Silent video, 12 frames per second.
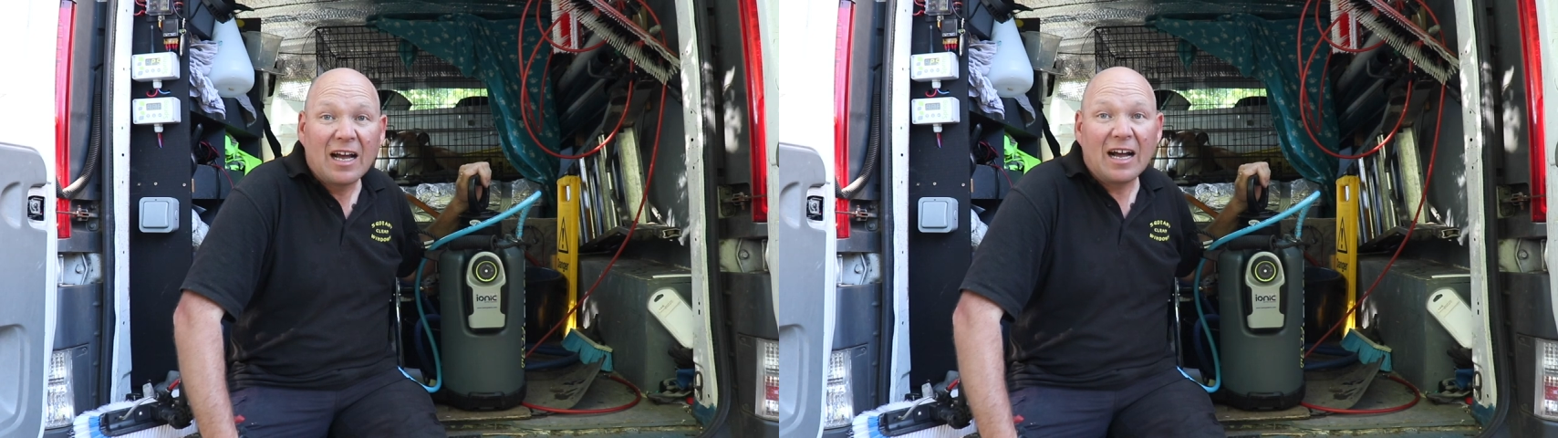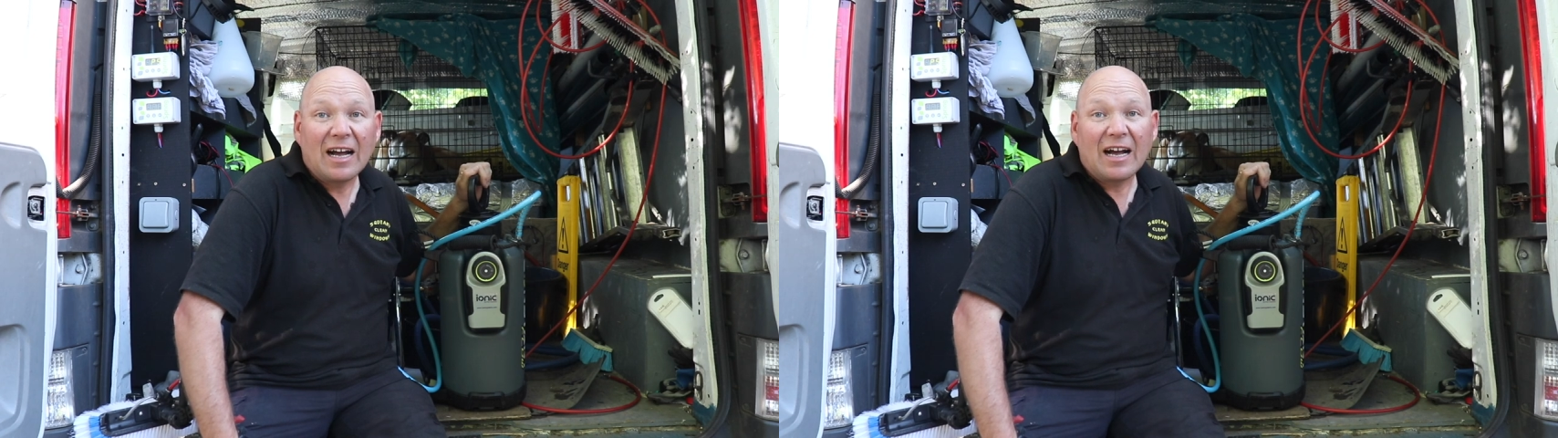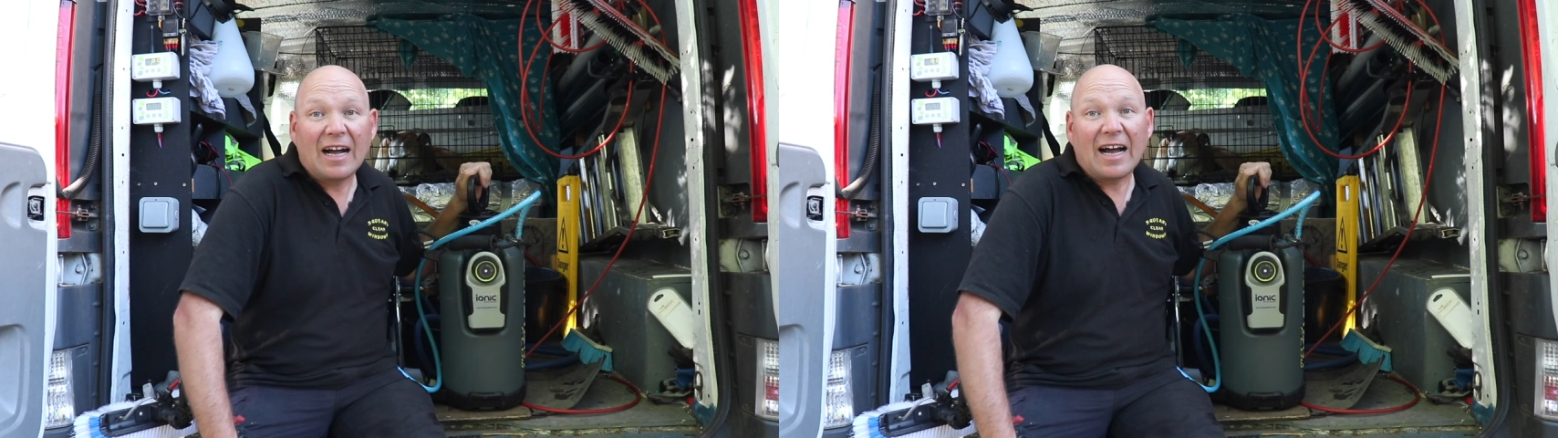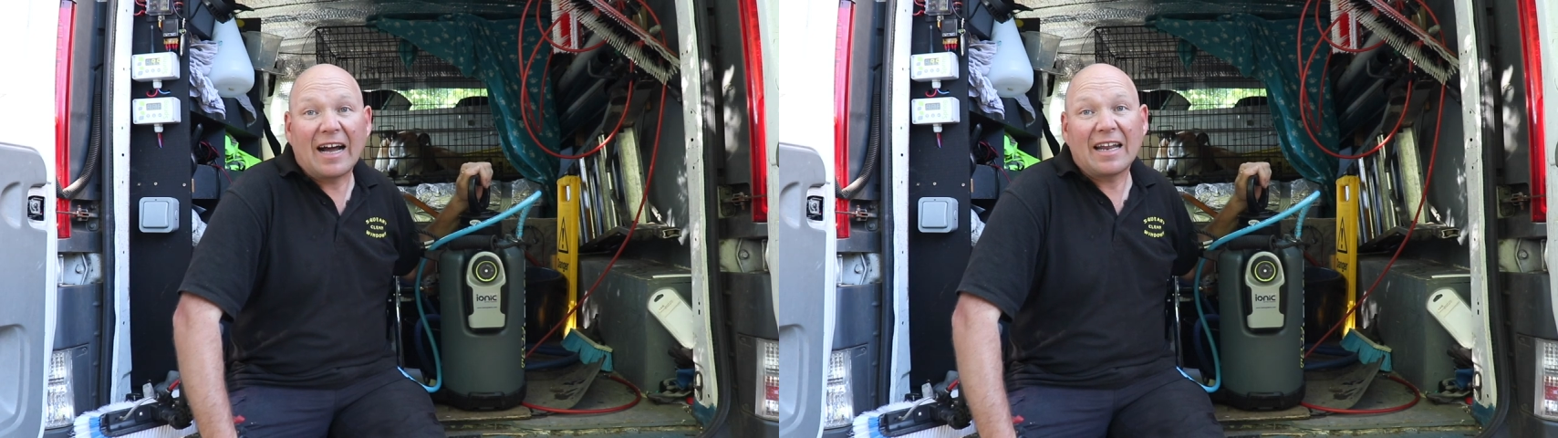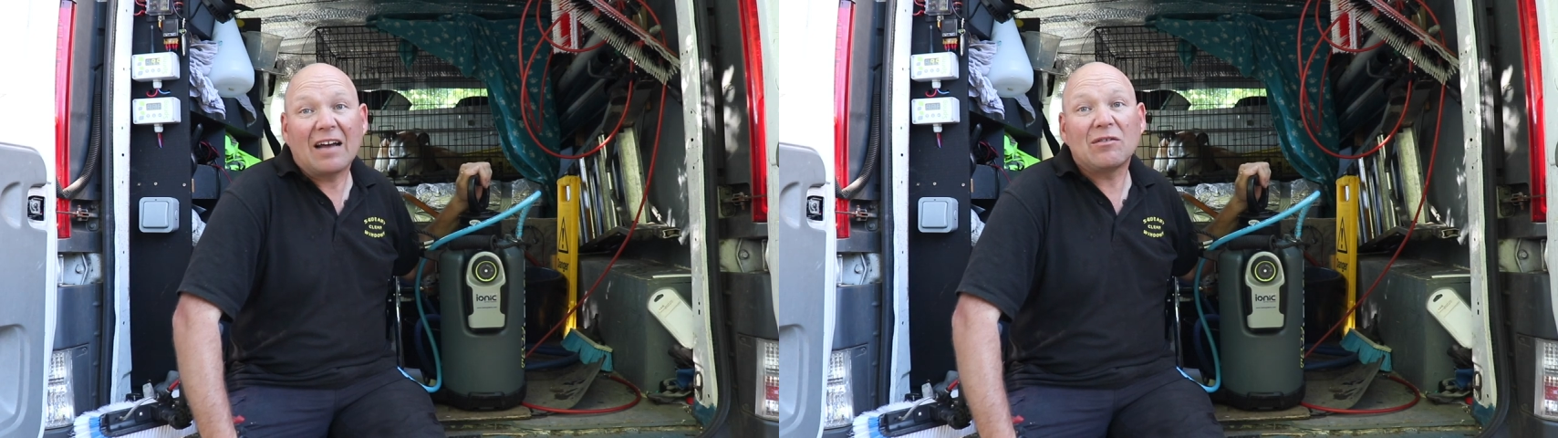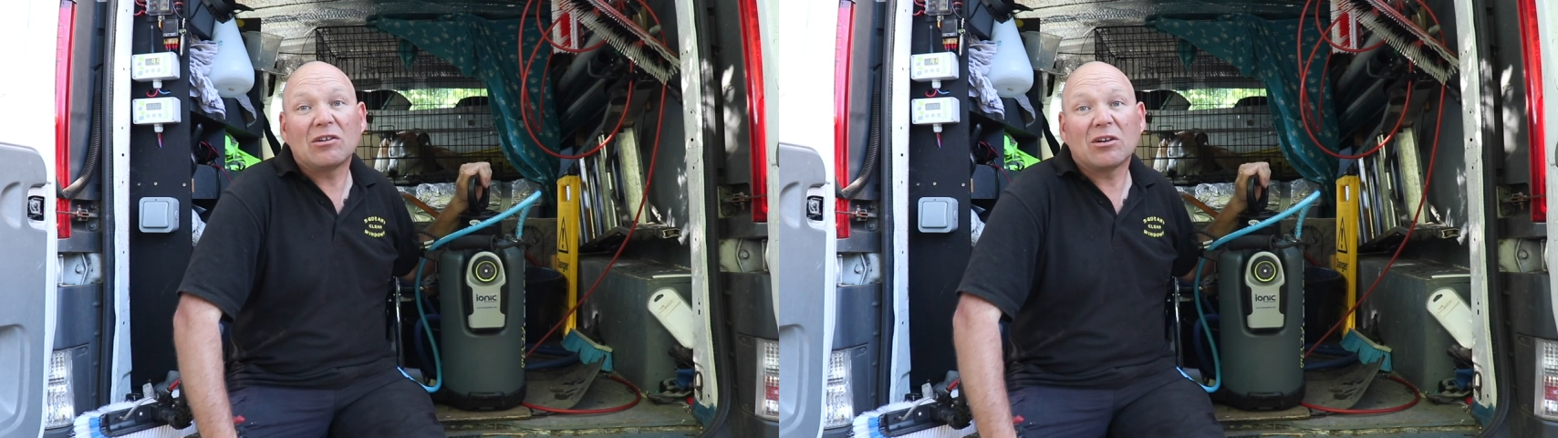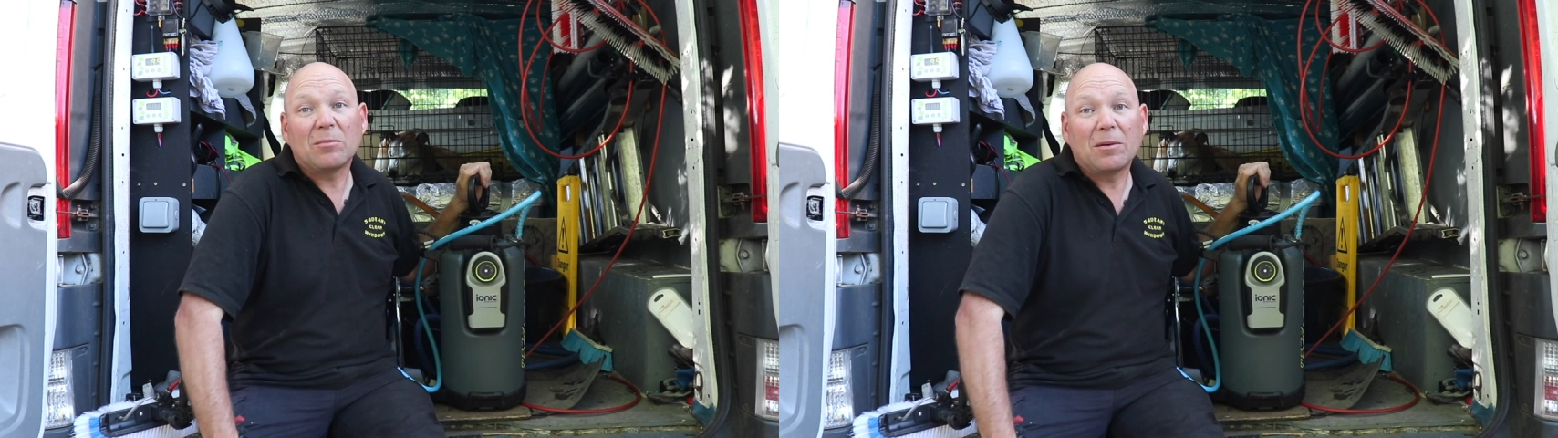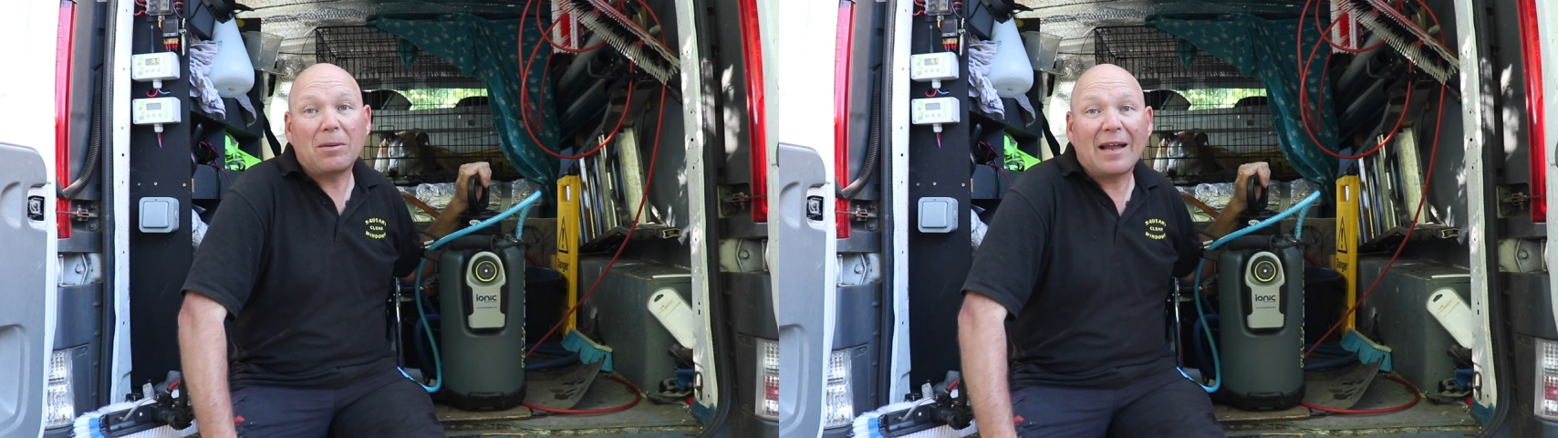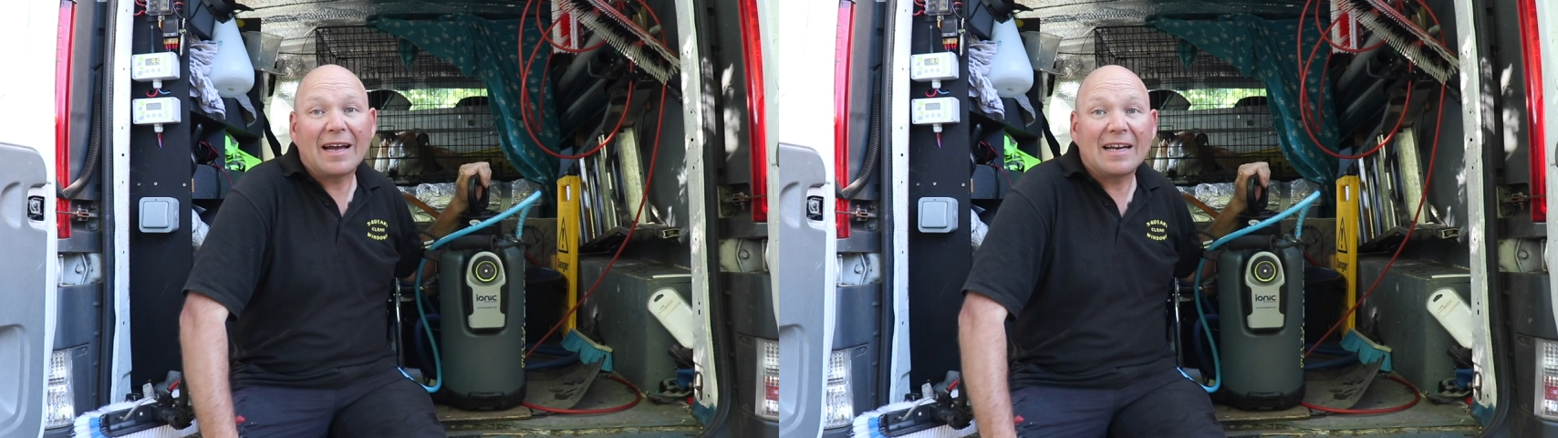and have a look at my
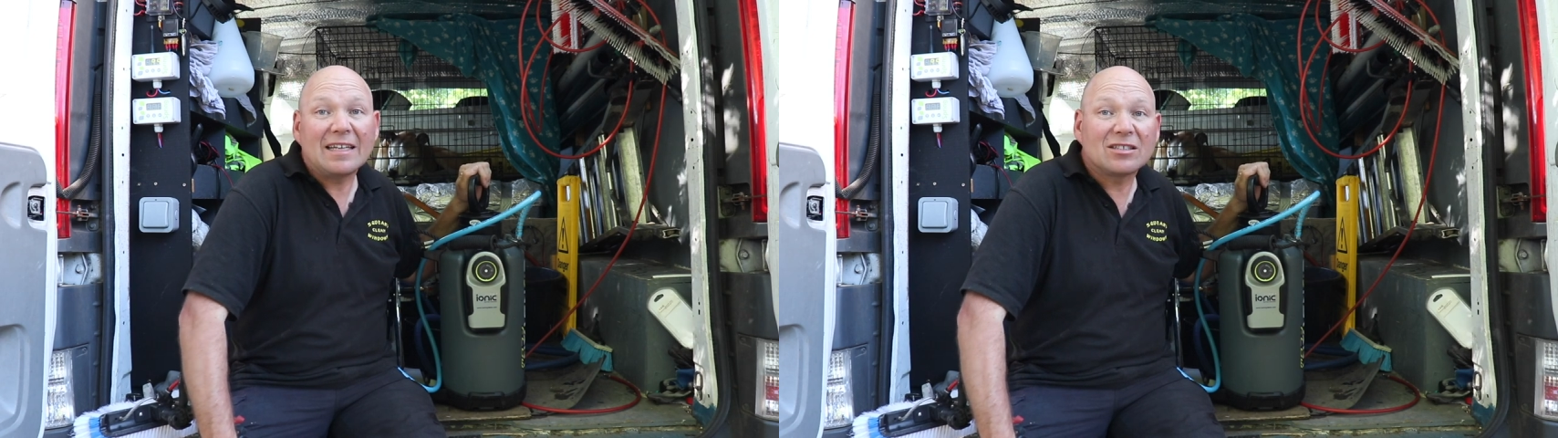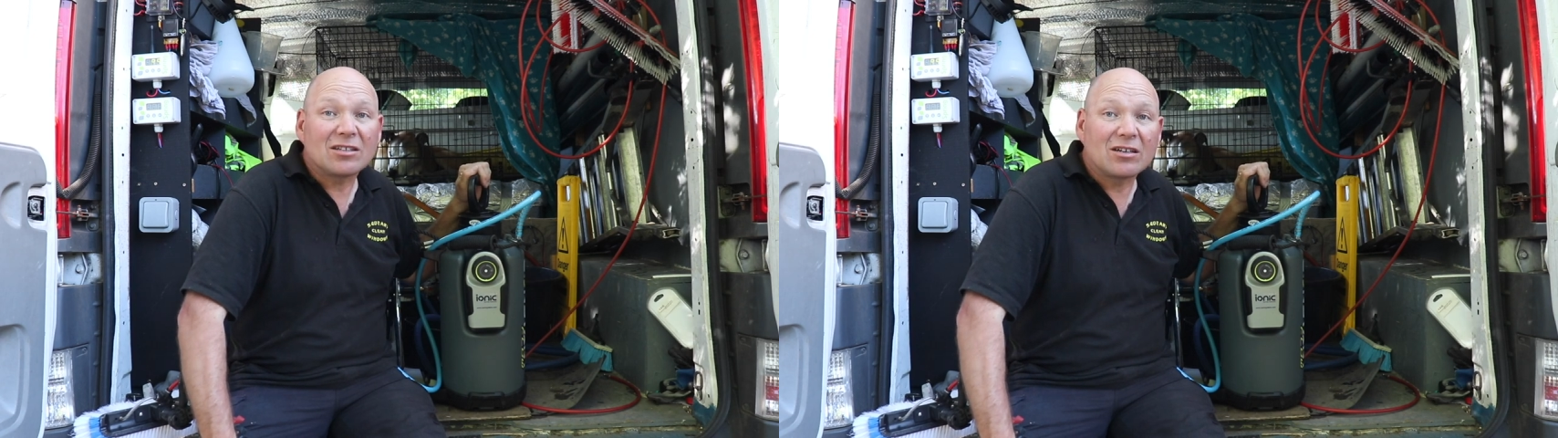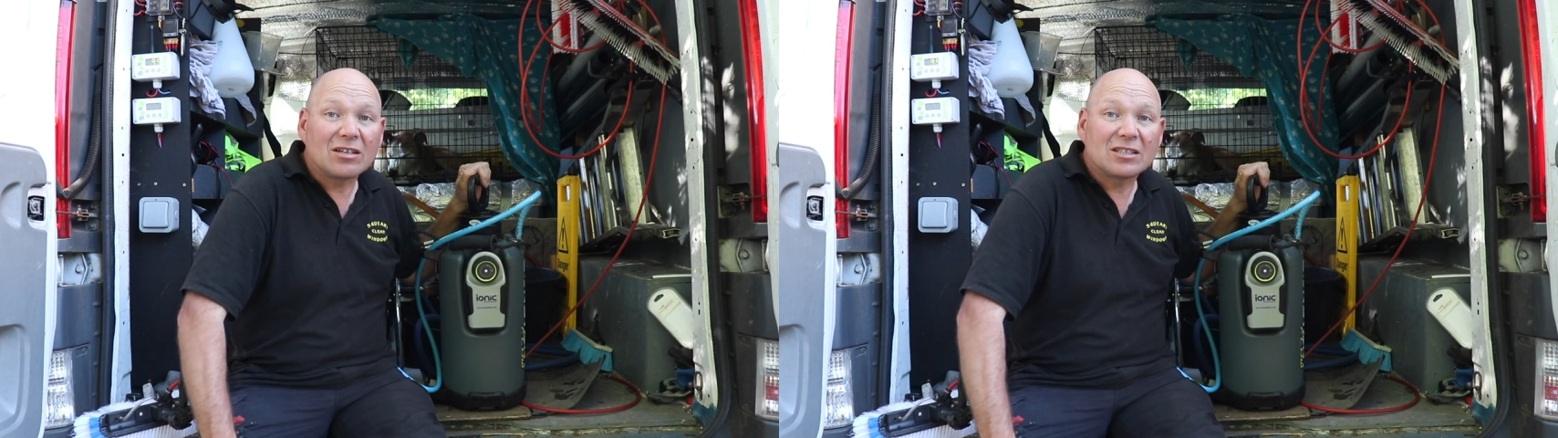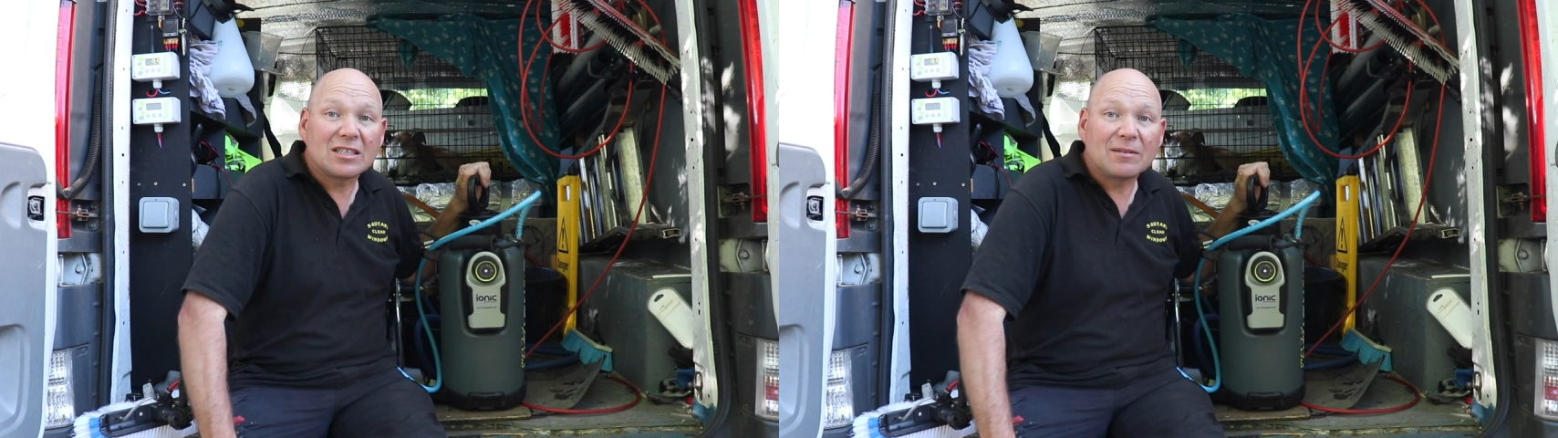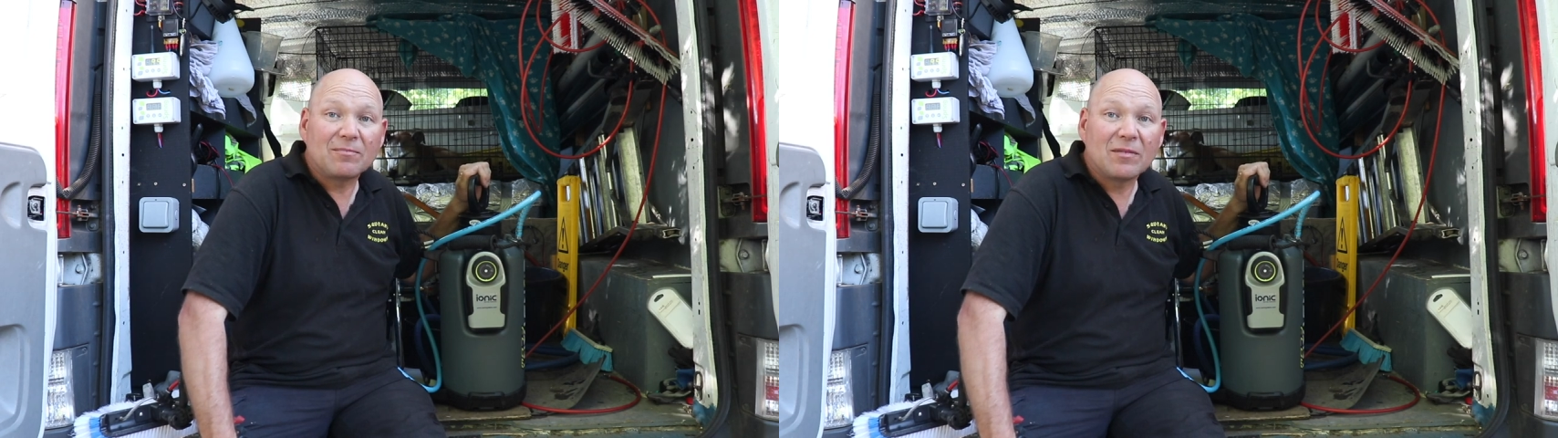playlists. I've got